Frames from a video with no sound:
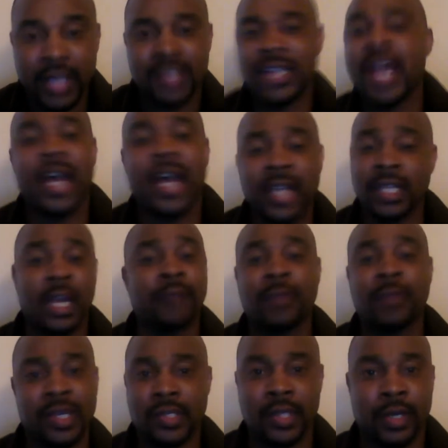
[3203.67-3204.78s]
because I love the
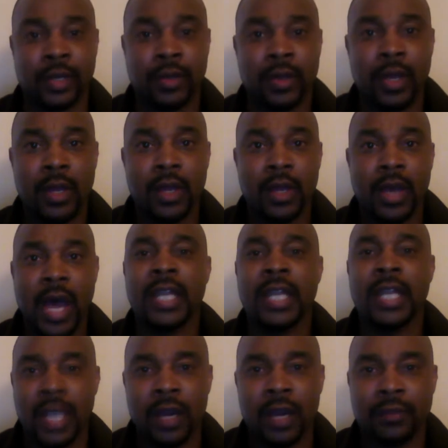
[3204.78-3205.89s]
big center. I
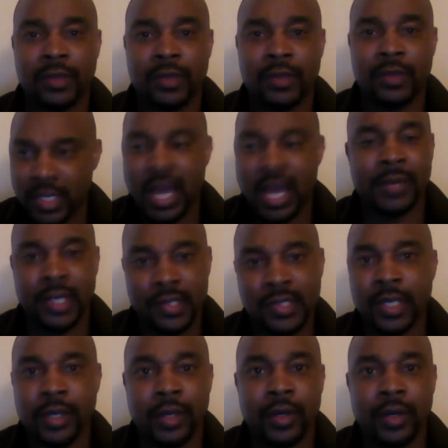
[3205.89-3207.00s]
love the dominant
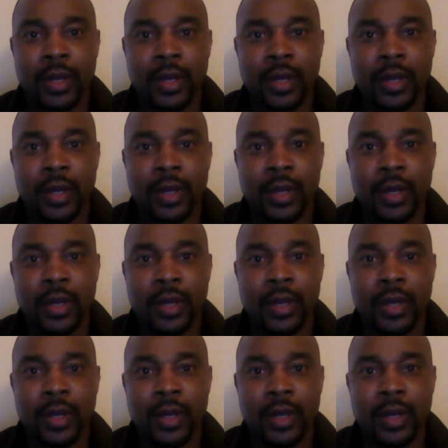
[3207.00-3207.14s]
center.